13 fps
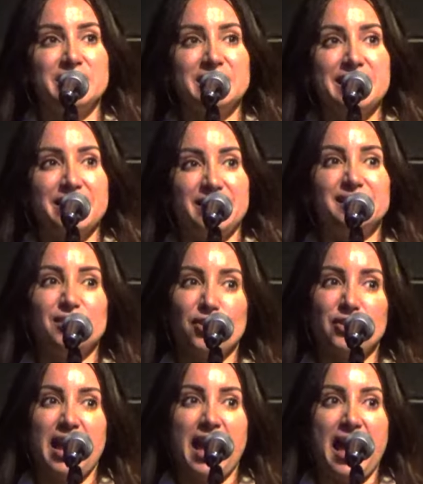to death is
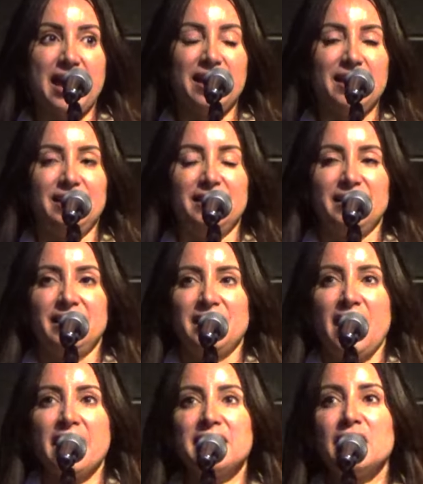okay.
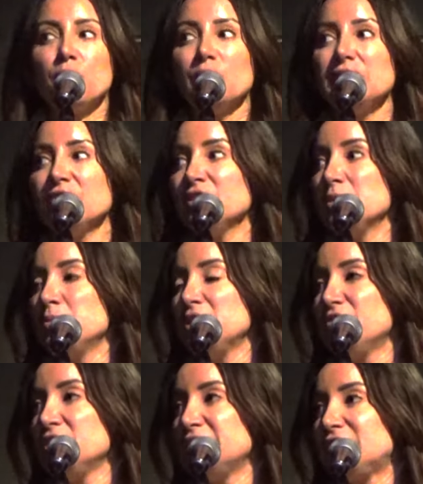I think we live in a bit
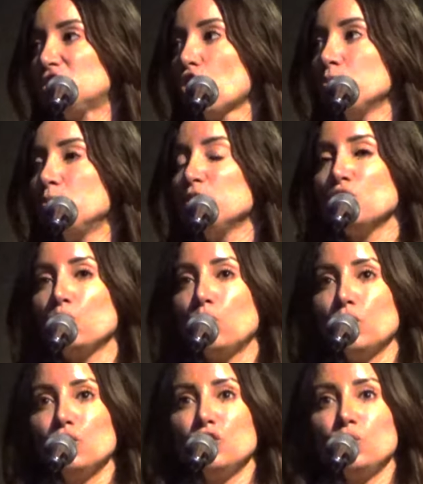of a dystopian
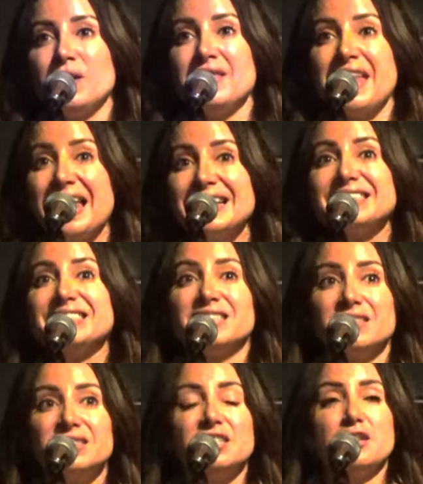world where that is
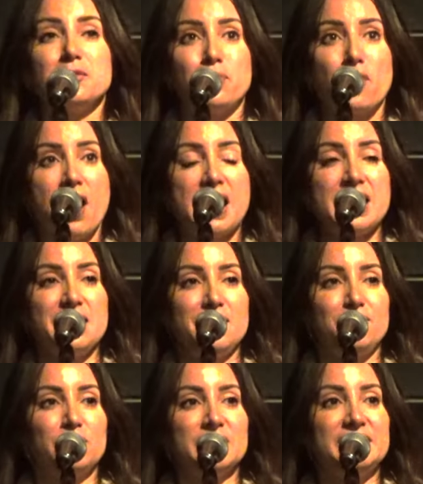considered
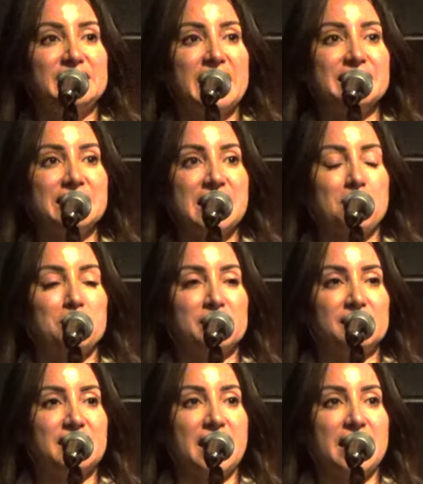brave, when standing up
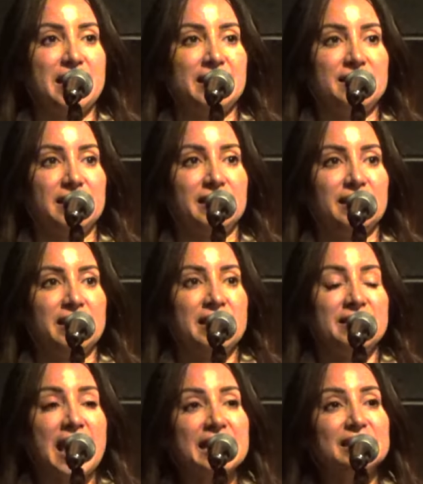and saying that
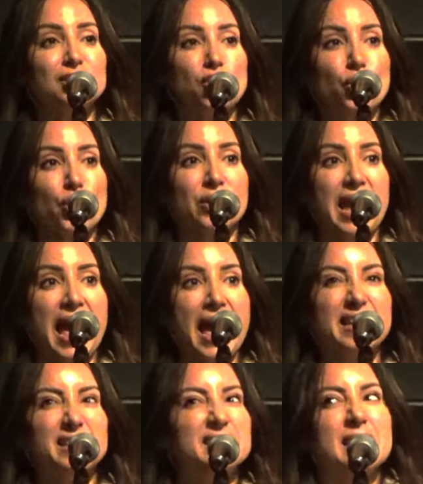that is not
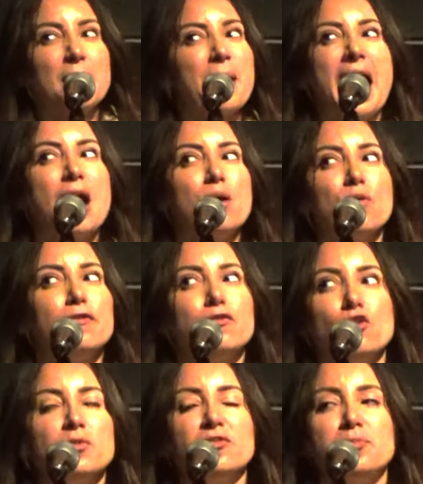okay is somehow a
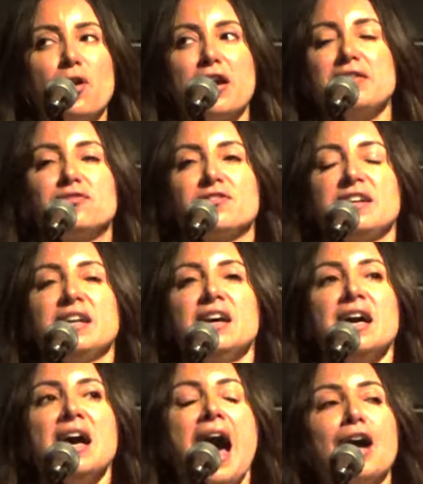form of bravery.
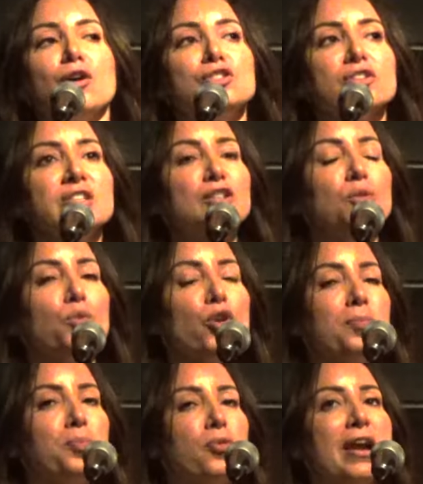I also think the
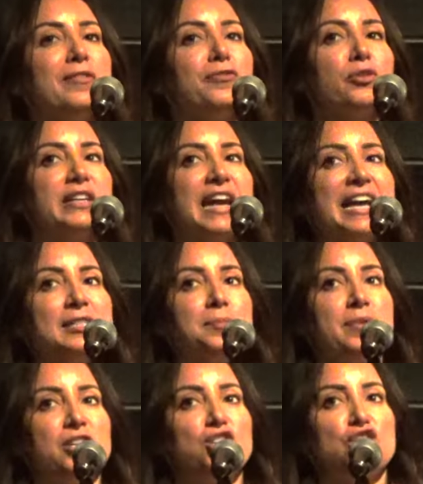word bravery has
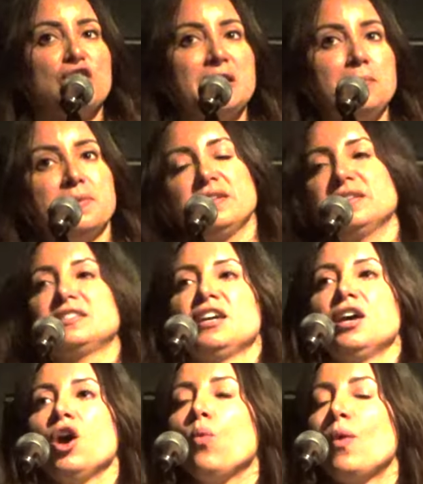been cheapened.
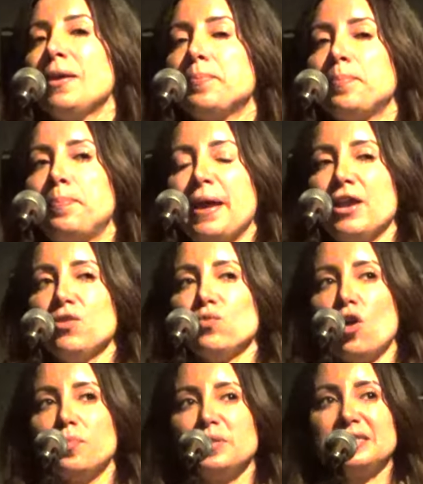When Ben
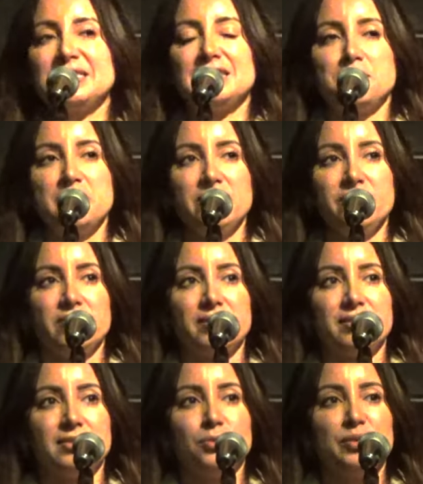Robert Smith
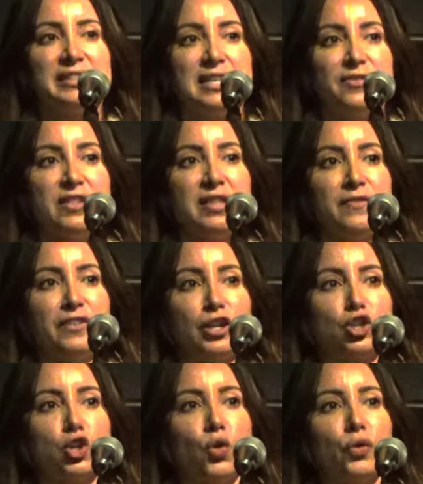was given the
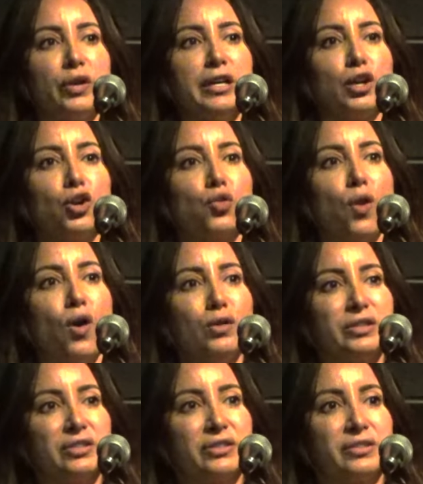Victoria
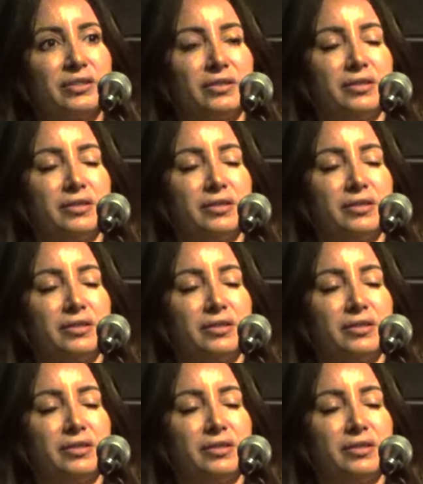Cross,